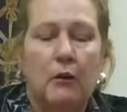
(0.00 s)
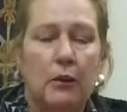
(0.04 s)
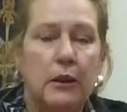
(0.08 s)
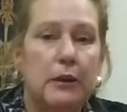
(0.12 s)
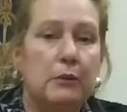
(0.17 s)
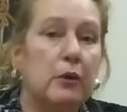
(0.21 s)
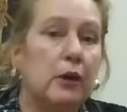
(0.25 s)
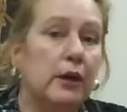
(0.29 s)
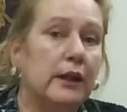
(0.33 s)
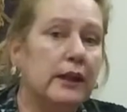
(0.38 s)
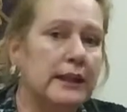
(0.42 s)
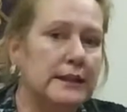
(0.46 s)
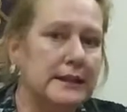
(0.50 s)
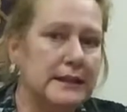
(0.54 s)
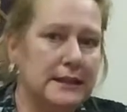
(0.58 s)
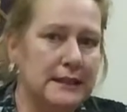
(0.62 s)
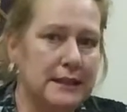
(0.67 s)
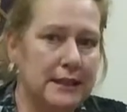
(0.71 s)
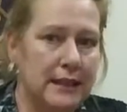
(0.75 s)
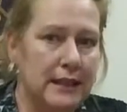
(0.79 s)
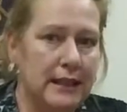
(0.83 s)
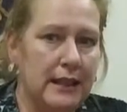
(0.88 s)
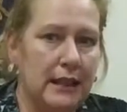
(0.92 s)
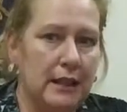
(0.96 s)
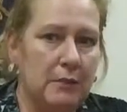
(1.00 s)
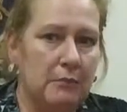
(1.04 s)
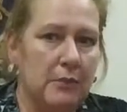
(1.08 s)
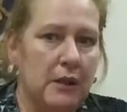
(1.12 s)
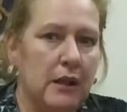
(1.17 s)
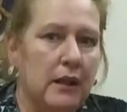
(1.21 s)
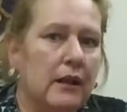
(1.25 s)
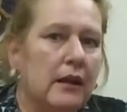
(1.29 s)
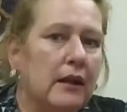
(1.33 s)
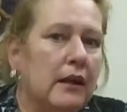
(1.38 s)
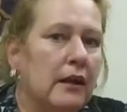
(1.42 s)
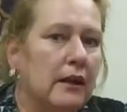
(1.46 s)
We work as a team.
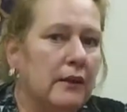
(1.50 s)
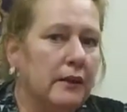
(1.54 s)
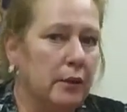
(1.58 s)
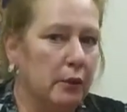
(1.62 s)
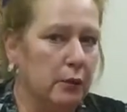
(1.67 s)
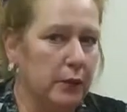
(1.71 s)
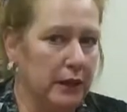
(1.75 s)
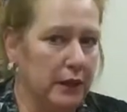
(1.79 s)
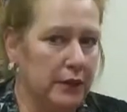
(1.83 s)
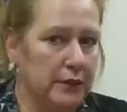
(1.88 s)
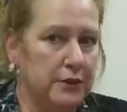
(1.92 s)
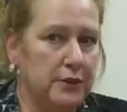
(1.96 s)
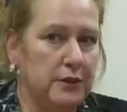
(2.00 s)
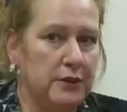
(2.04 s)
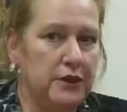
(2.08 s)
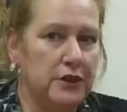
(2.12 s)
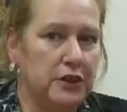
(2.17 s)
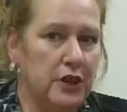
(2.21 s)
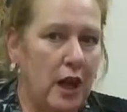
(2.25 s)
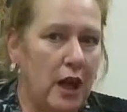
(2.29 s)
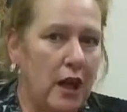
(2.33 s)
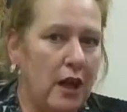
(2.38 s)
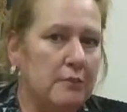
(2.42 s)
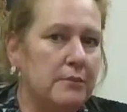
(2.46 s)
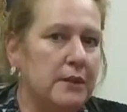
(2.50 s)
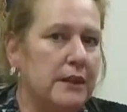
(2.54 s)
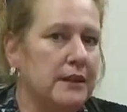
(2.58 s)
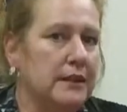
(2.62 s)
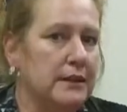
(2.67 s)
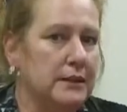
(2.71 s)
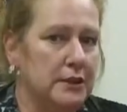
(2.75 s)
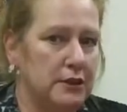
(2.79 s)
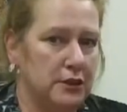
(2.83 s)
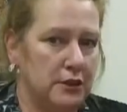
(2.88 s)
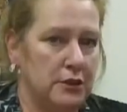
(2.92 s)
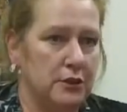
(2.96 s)
The realtor's job
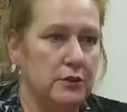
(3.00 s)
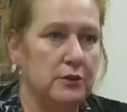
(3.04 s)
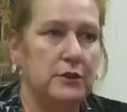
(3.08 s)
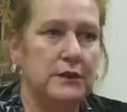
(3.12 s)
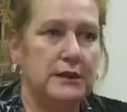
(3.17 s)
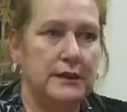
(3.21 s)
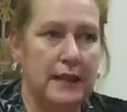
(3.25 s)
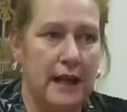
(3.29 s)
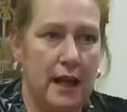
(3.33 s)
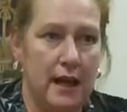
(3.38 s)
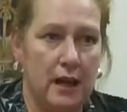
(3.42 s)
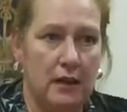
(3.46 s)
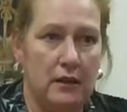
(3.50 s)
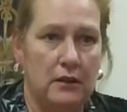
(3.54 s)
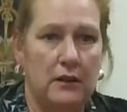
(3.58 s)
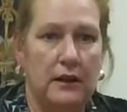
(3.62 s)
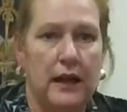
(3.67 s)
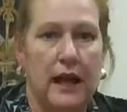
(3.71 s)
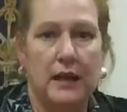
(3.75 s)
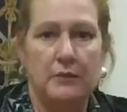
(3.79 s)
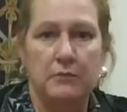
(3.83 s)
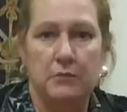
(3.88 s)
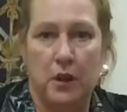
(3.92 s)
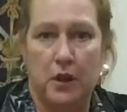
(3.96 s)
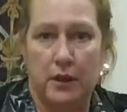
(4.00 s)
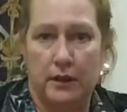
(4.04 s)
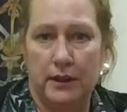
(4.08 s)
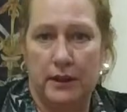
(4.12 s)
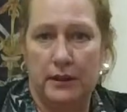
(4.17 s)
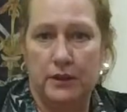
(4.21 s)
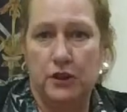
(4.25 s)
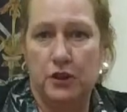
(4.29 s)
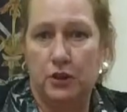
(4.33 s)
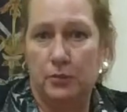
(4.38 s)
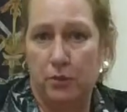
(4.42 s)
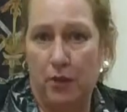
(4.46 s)
is to sell and
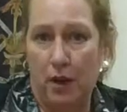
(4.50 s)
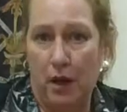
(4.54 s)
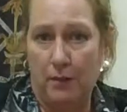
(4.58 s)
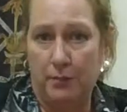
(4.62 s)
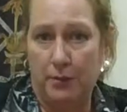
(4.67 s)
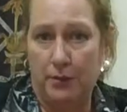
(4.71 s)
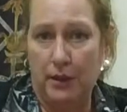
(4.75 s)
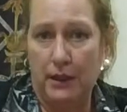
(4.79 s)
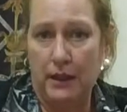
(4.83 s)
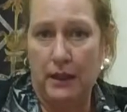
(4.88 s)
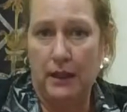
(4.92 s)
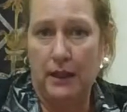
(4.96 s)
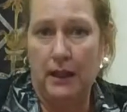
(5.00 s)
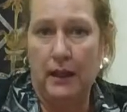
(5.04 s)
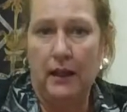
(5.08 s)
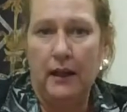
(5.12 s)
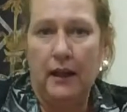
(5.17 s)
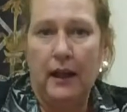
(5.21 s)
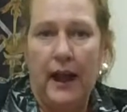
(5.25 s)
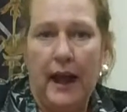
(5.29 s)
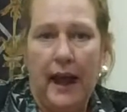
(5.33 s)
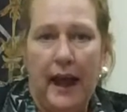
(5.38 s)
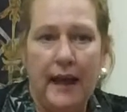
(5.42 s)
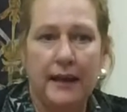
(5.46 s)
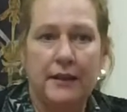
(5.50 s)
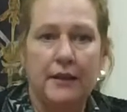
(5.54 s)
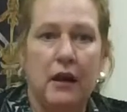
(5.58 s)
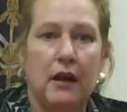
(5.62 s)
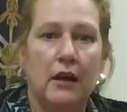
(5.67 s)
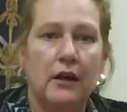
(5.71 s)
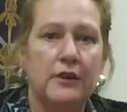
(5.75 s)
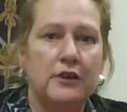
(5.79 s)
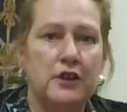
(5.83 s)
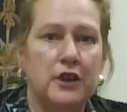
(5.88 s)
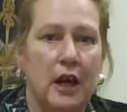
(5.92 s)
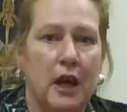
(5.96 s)
market your property, and
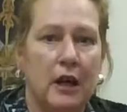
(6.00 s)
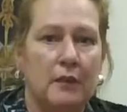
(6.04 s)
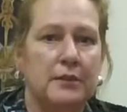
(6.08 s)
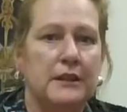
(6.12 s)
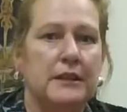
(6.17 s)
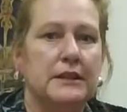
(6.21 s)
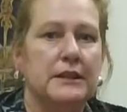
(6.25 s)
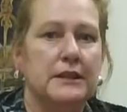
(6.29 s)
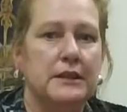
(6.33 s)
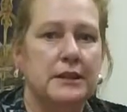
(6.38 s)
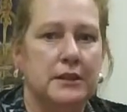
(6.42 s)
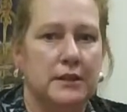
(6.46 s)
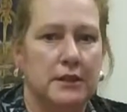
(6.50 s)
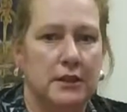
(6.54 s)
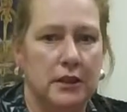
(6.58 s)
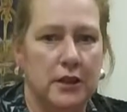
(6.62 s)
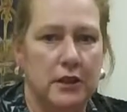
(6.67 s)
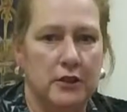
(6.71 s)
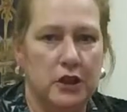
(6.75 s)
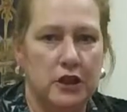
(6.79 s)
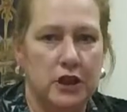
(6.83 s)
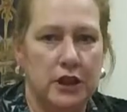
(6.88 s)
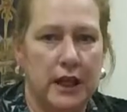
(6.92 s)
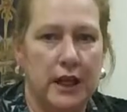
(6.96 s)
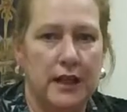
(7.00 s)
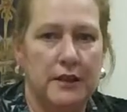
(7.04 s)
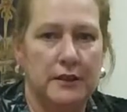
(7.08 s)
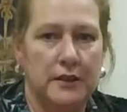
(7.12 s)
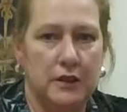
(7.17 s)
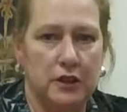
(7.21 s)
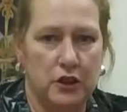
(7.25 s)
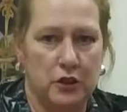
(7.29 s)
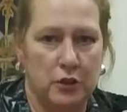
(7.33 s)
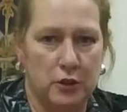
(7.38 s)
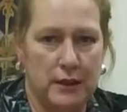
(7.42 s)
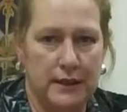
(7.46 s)
our job is to negotiate
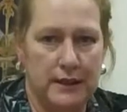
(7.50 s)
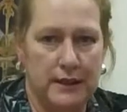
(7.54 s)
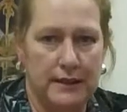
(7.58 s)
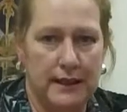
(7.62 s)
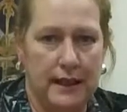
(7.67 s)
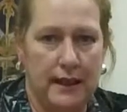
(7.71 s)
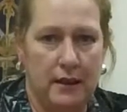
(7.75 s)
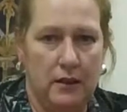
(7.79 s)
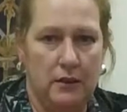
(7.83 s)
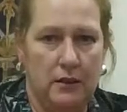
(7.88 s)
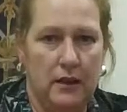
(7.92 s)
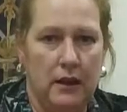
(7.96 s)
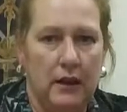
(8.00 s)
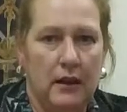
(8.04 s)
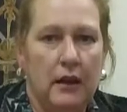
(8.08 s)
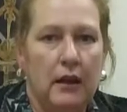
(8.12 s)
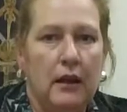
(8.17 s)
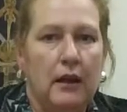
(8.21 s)
the short sale.